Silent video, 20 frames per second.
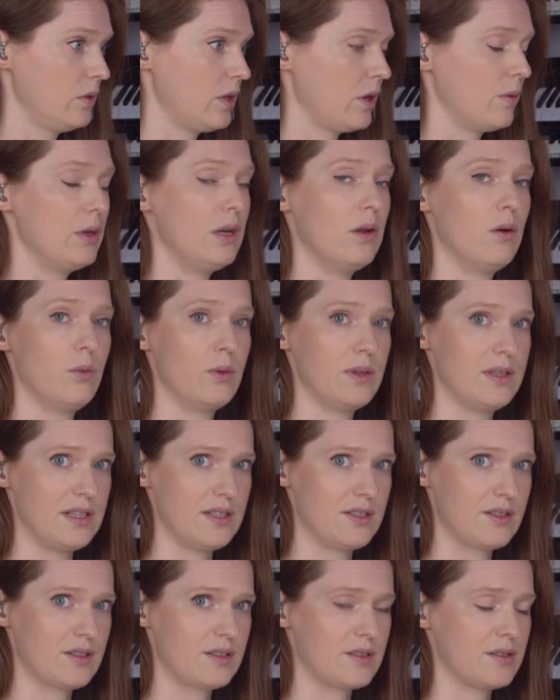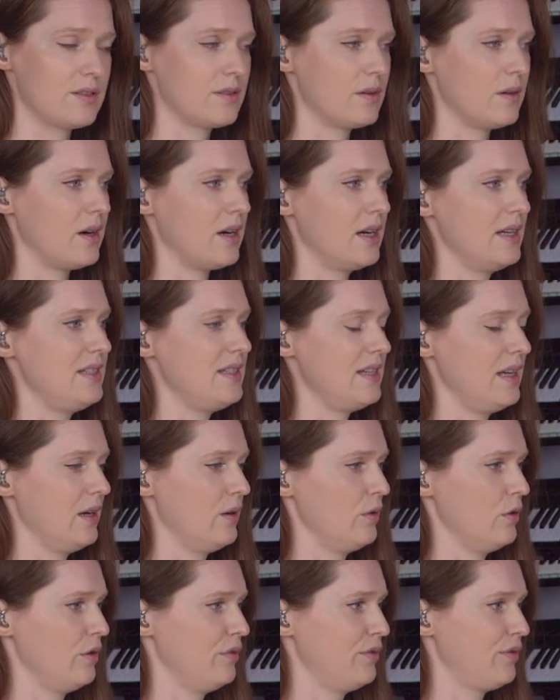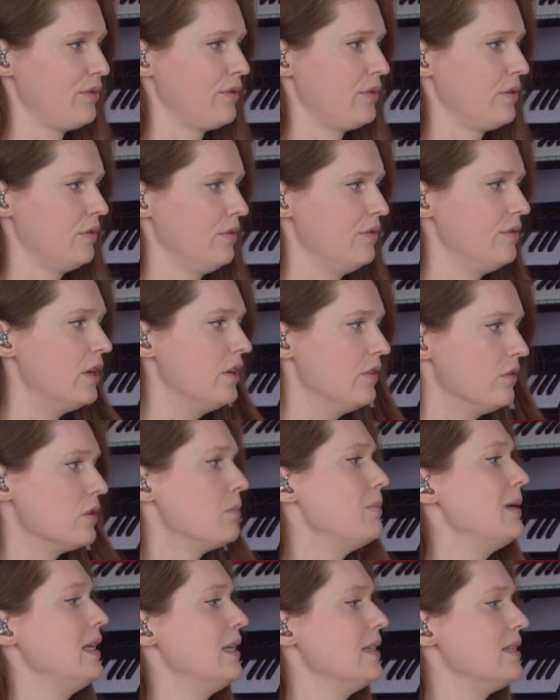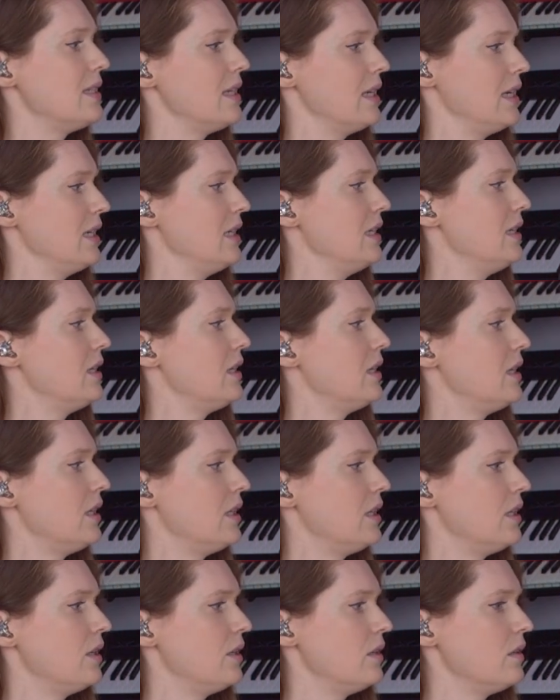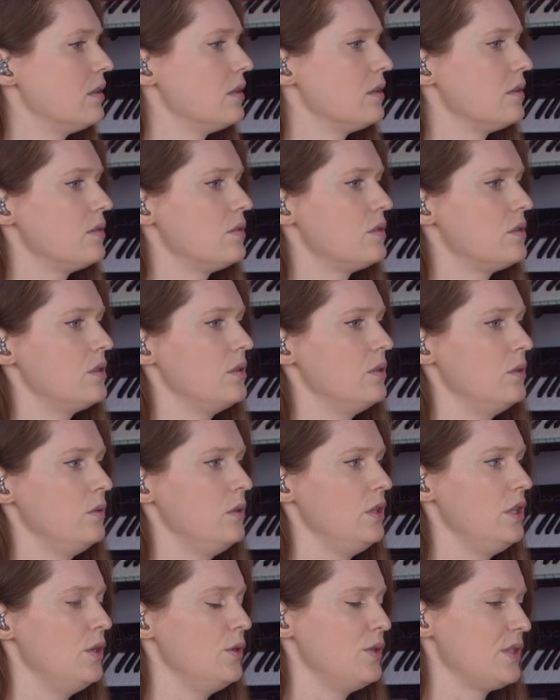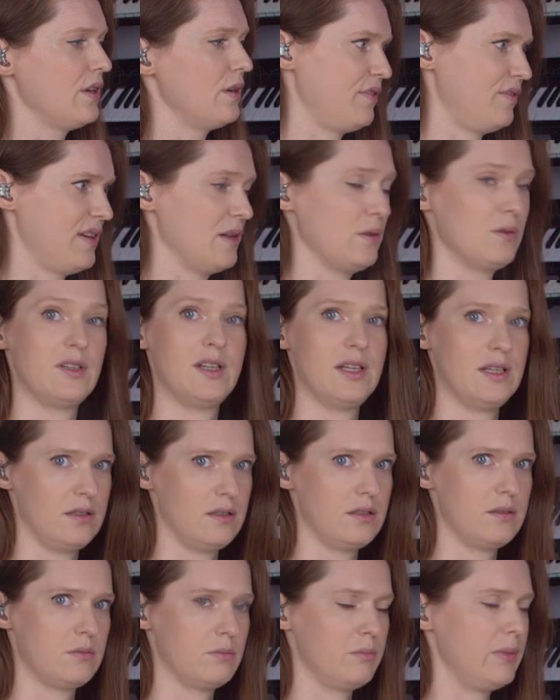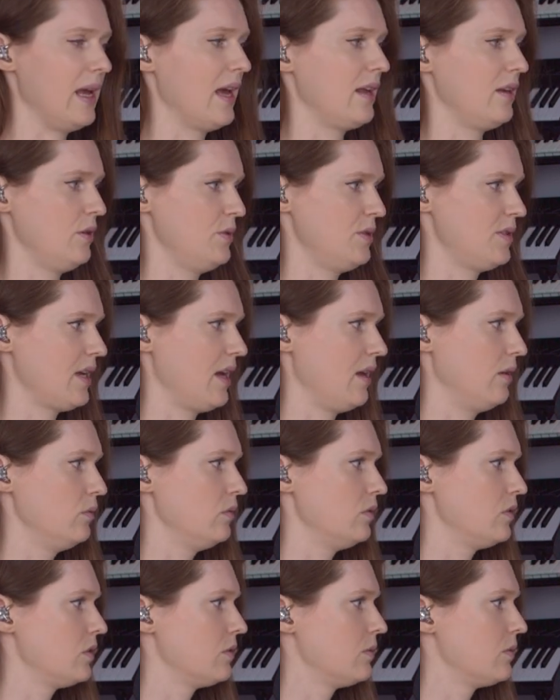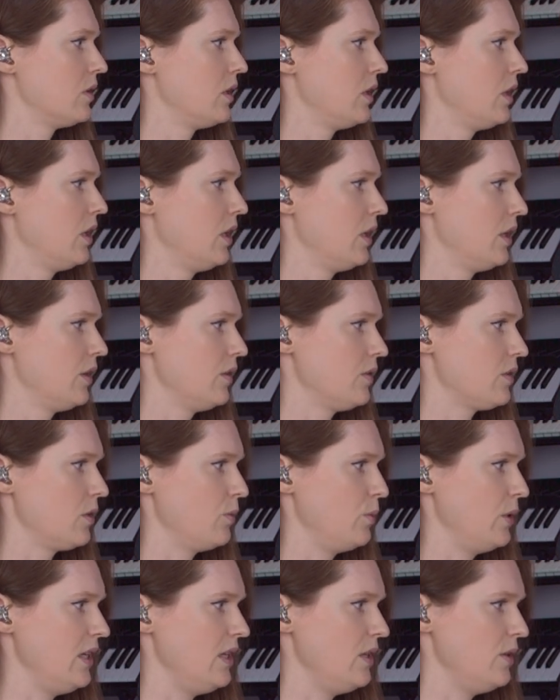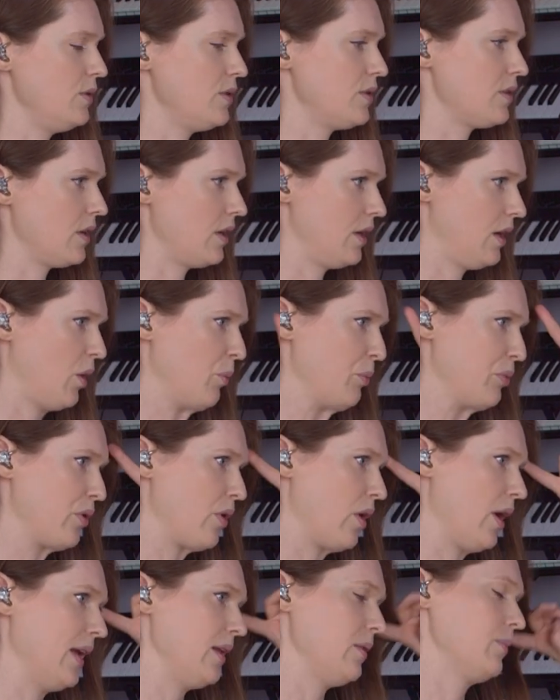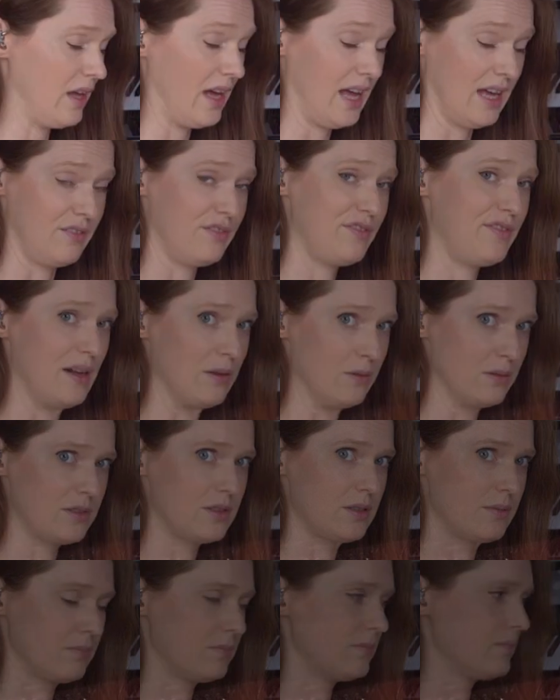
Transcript: go along with this idea of vulnerability to use a felted piano sound. So we used an upright that had felt